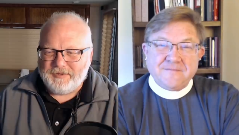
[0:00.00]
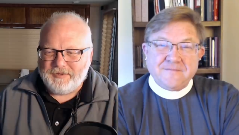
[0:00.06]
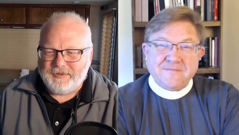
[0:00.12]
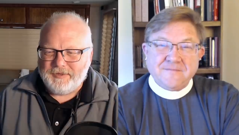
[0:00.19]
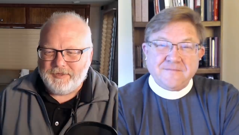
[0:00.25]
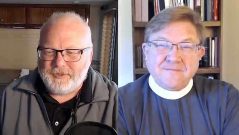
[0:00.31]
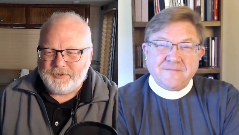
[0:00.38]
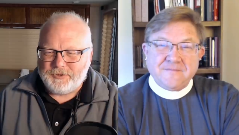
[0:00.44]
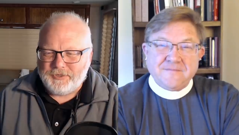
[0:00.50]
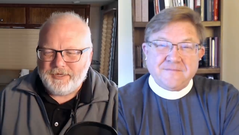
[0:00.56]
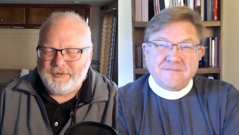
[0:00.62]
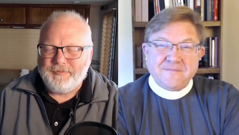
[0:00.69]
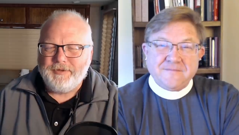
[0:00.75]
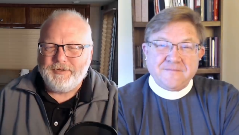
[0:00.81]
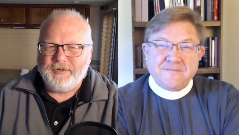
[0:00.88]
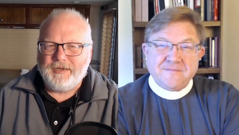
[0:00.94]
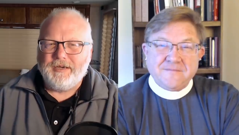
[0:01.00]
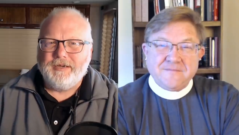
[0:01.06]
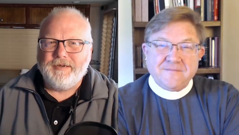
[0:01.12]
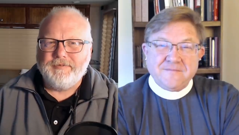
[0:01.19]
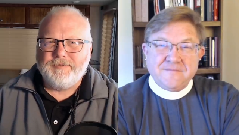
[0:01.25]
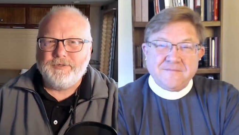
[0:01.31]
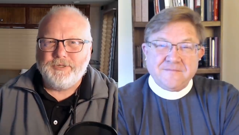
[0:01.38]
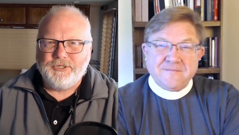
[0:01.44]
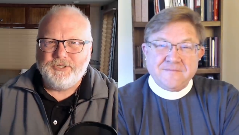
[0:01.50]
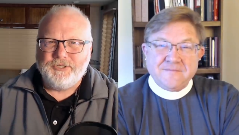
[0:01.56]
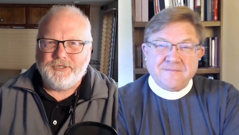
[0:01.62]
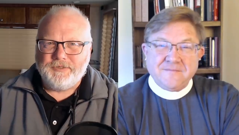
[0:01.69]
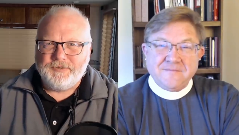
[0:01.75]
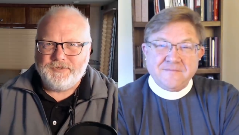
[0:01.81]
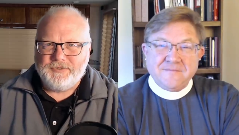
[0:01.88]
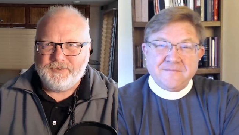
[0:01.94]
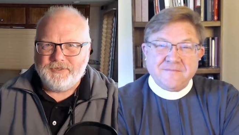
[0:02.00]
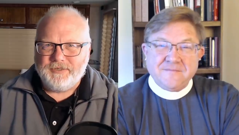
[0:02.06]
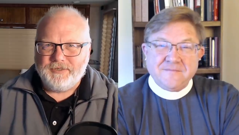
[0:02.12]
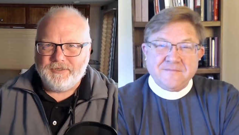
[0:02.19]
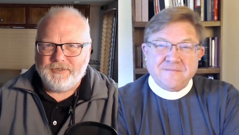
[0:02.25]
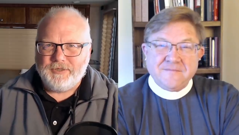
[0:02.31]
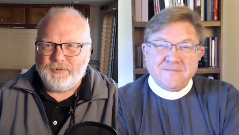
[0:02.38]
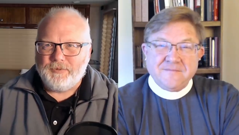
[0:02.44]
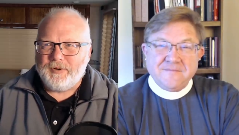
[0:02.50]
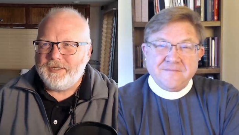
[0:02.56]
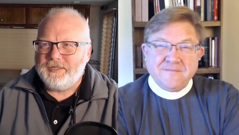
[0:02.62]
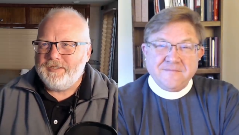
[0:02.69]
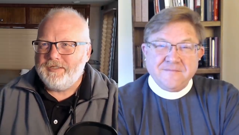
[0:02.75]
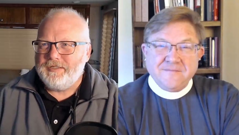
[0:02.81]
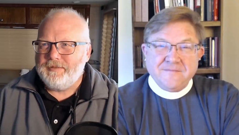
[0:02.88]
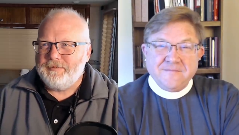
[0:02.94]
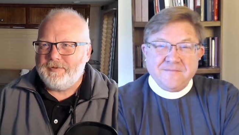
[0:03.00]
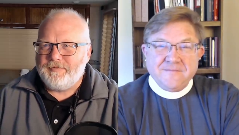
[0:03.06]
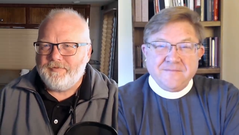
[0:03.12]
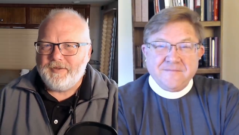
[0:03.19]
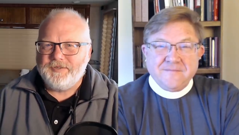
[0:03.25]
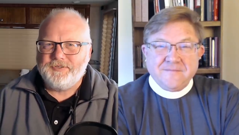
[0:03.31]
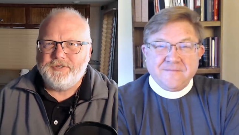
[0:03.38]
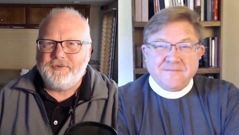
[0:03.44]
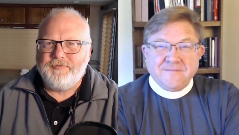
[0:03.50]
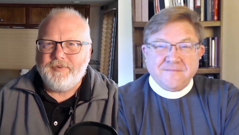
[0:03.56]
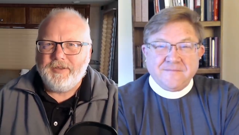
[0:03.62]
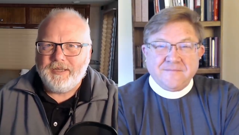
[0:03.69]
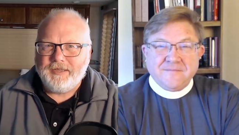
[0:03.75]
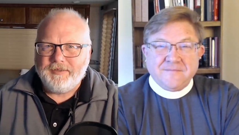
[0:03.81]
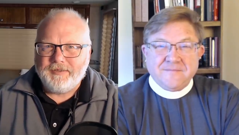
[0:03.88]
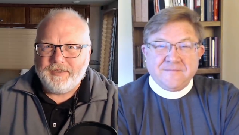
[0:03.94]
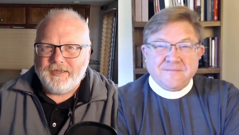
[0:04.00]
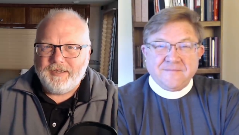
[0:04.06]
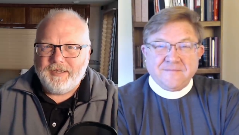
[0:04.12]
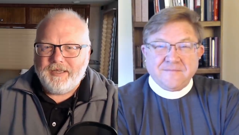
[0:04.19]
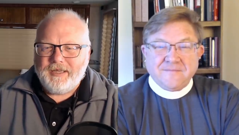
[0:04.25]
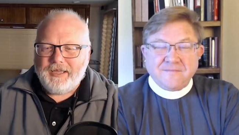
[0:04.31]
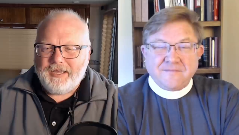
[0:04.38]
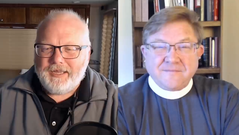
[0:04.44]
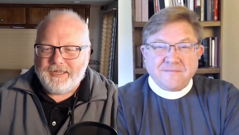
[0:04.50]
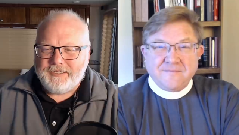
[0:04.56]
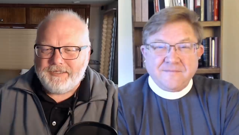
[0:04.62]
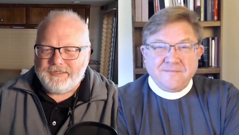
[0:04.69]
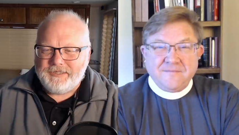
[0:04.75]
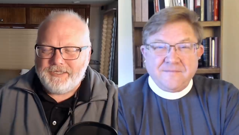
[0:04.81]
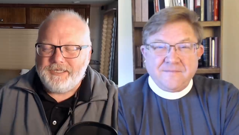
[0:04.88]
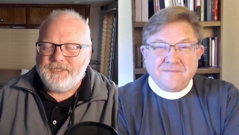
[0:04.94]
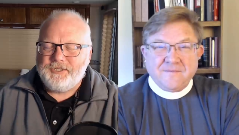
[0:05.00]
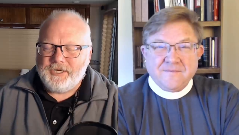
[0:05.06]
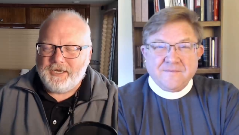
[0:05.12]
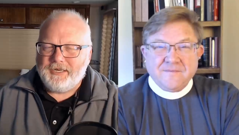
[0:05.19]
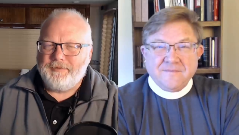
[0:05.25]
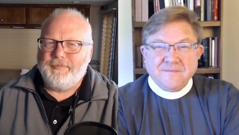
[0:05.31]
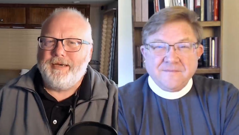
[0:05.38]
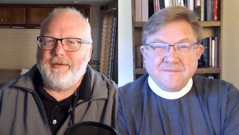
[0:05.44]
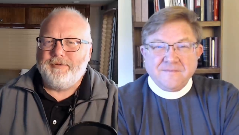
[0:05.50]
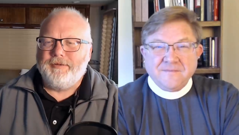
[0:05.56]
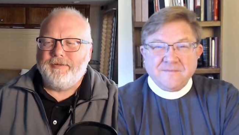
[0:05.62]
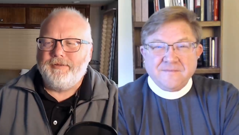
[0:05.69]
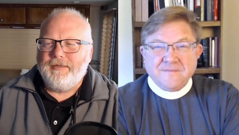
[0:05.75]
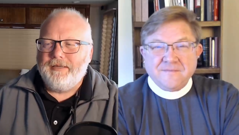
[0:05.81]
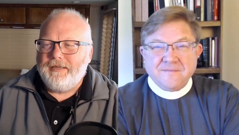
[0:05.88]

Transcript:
Speaker 1: the treatment of Christians who want to profess their faith and teach out of the Bible.